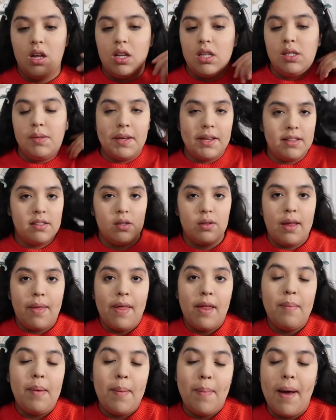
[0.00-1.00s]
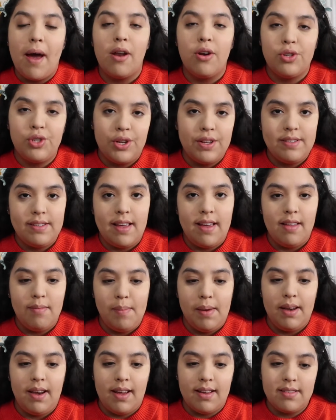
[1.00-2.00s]
See, so now that my powders are set,
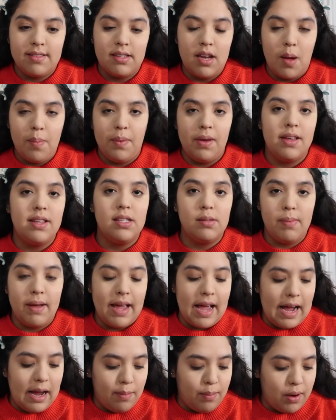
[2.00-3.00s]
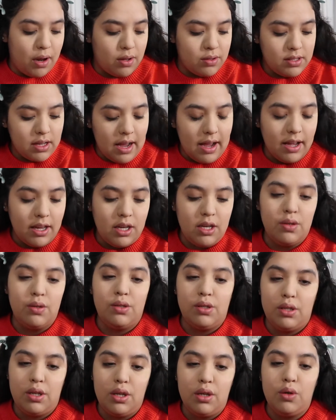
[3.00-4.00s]
my next step is my eyebrows. I
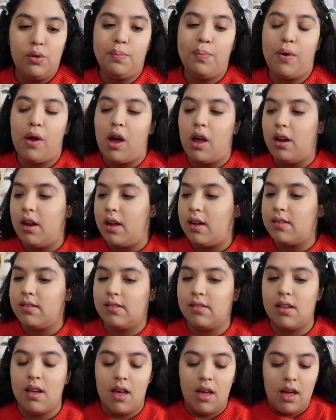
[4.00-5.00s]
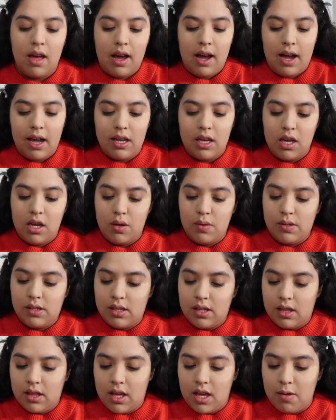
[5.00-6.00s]
use 2 products. I use
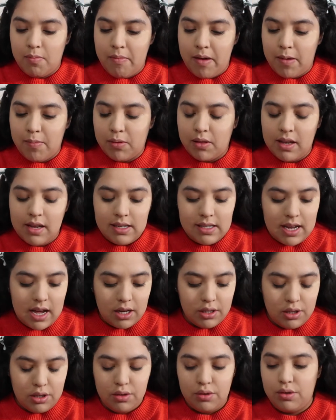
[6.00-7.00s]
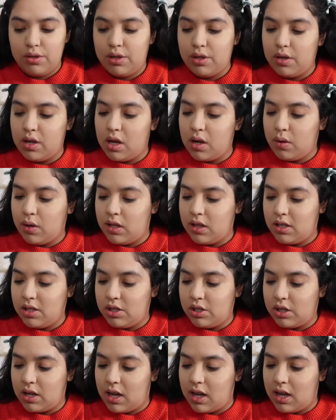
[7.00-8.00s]
the Maybelline Tattoo Studio in the
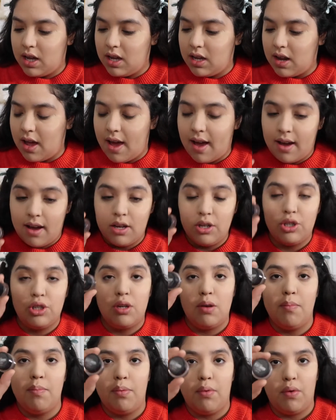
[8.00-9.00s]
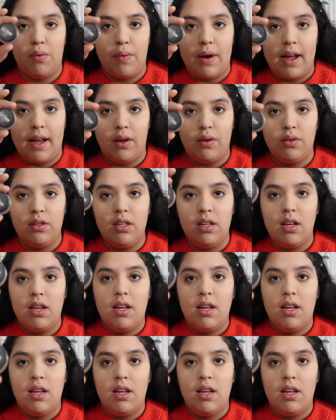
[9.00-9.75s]
shade Ash Brown.